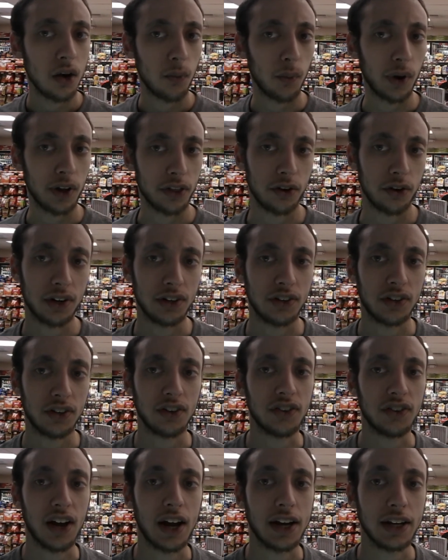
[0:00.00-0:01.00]
Whether it's a
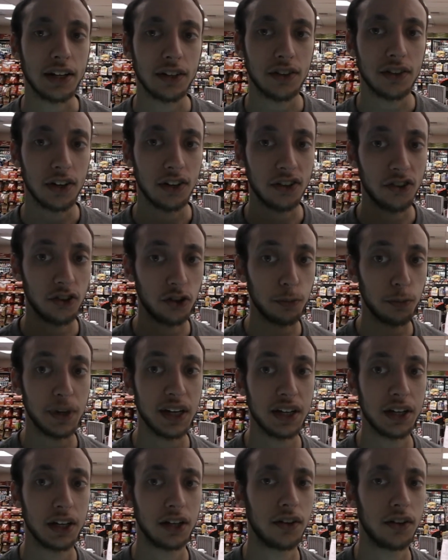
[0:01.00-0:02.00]
scientist
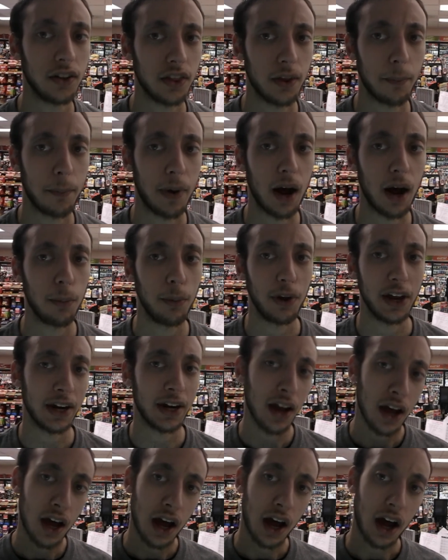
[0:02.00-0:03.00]
speaking to the
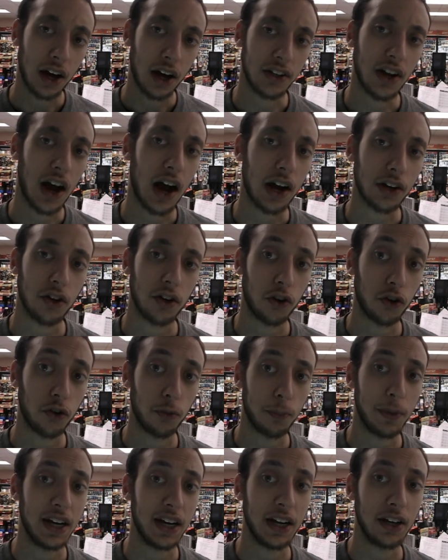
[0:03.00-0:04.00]
public, a doctor
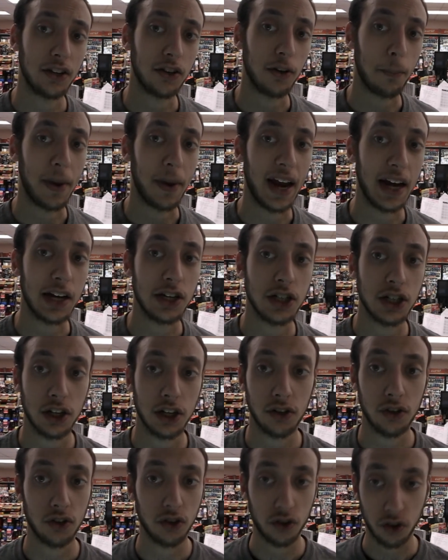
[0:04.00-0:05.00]
speaking to
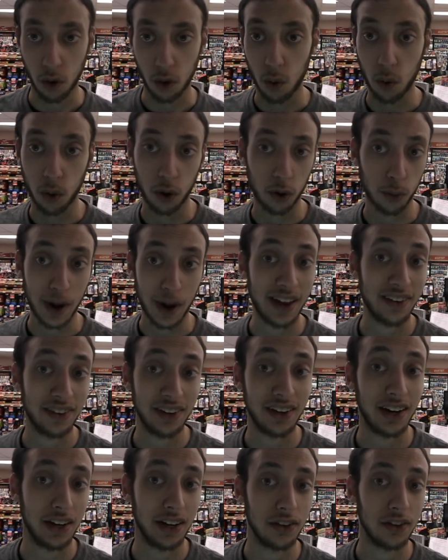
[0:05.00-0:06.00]
patients or
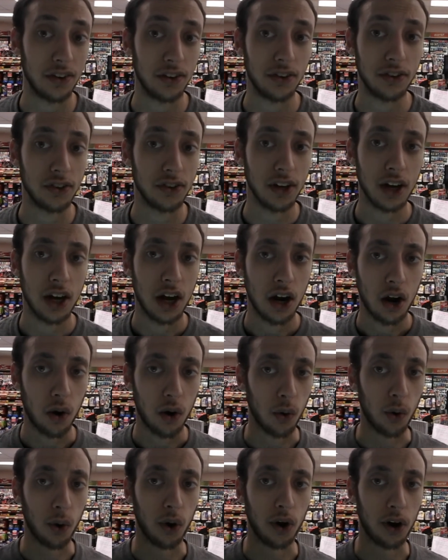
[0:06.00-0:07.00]
residents,
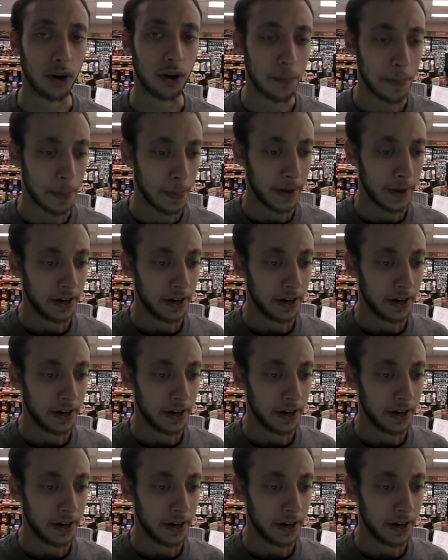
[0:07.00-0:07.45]
or,